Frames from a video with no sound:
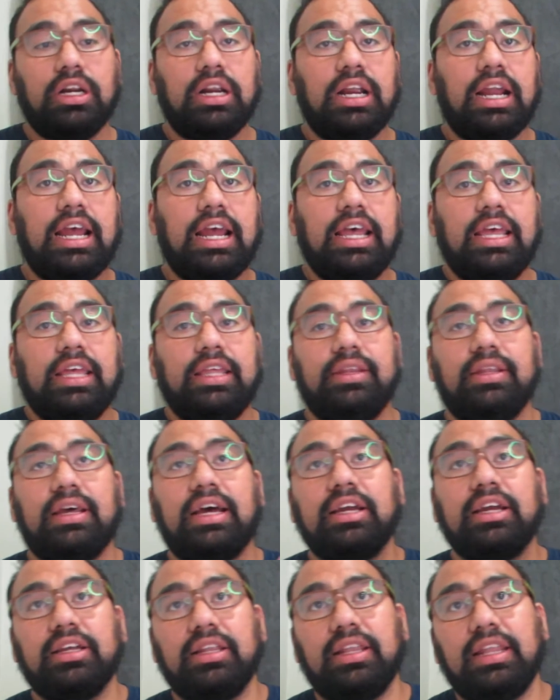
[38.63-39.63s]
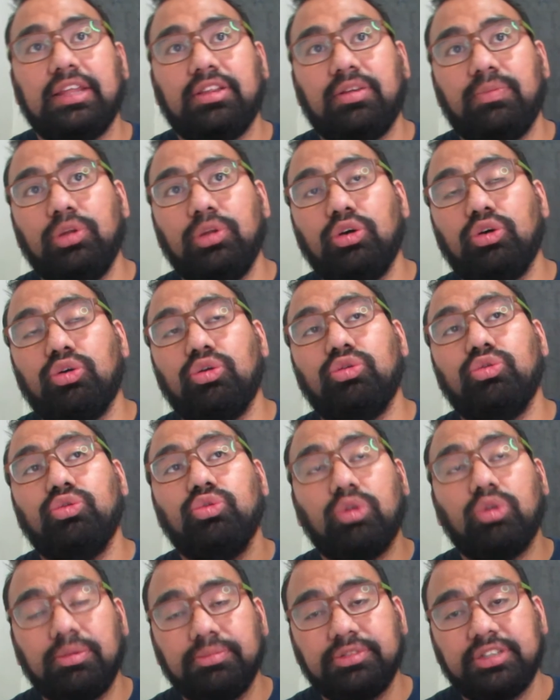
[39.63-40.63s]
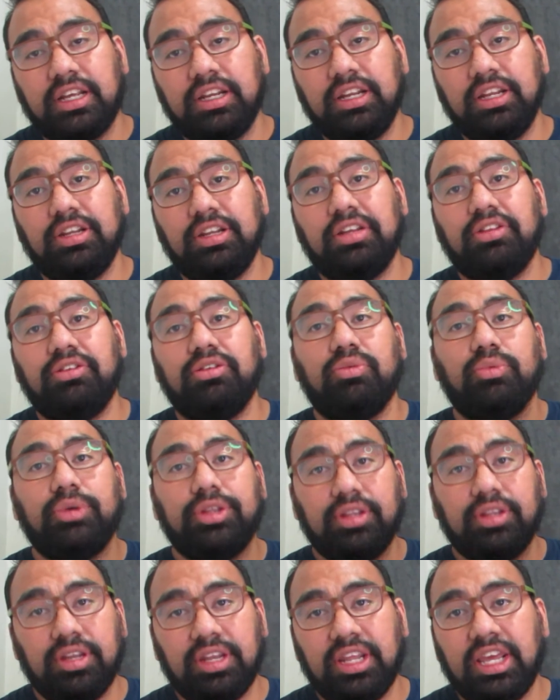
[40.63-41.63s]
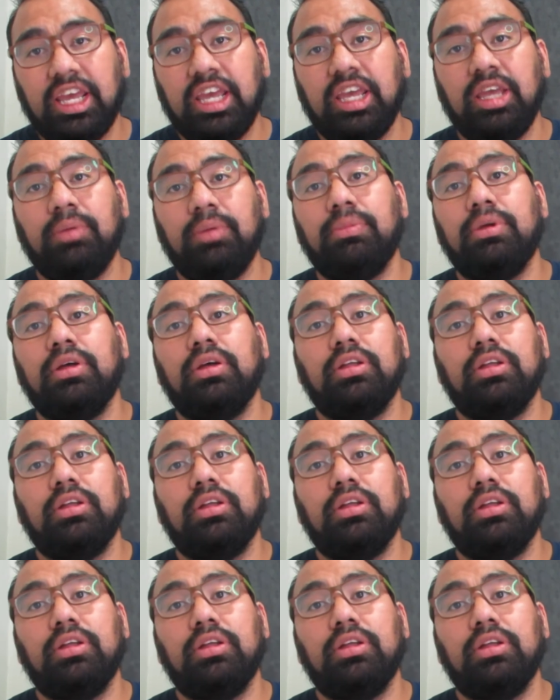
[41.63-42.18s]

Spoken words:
and I could let them know who I'm sending it to, with the name,